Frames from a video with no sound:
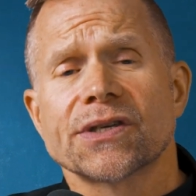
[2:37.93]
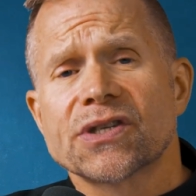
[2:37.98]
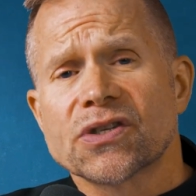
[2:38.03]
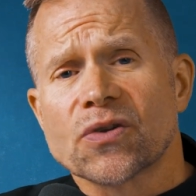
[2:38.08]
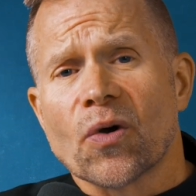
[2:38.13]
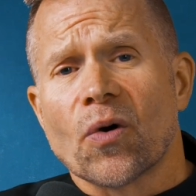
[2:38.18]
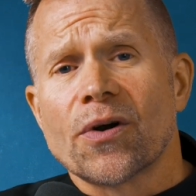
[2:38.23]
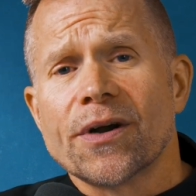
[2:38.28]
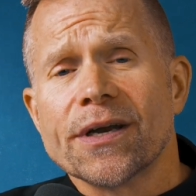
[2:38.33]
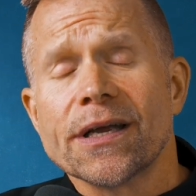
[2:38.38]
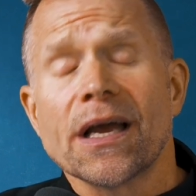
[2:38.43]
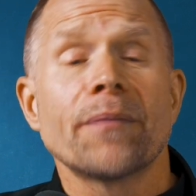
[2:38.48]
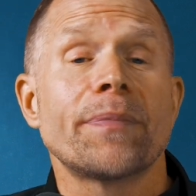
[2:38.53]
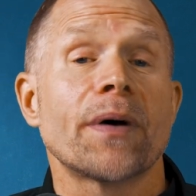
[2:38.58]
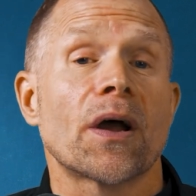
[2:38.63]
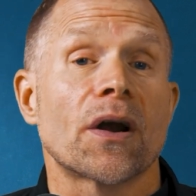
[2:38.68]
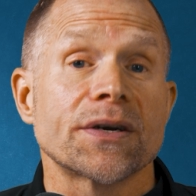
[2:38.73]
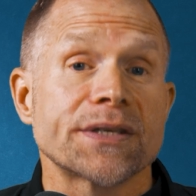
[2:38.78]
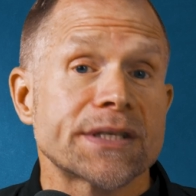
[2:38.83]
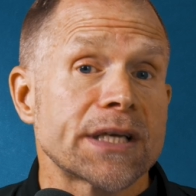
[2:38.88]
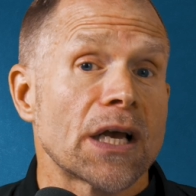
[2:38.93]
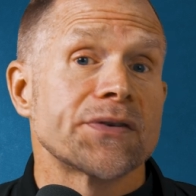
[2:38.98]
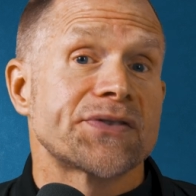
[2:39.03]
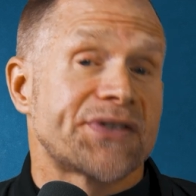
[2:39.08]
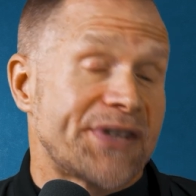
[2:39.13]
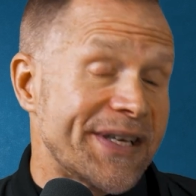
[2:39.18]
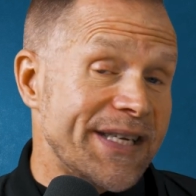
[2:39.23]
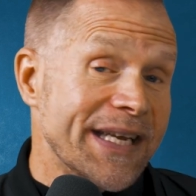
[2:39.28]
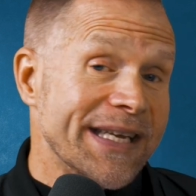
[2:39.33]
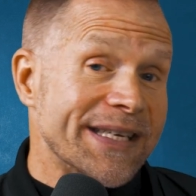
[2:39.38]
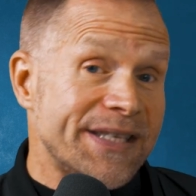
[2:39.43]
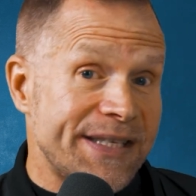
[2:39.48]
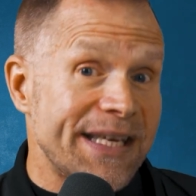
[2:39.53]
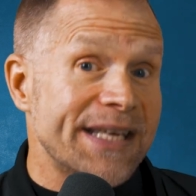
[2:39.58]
story about ourselves that is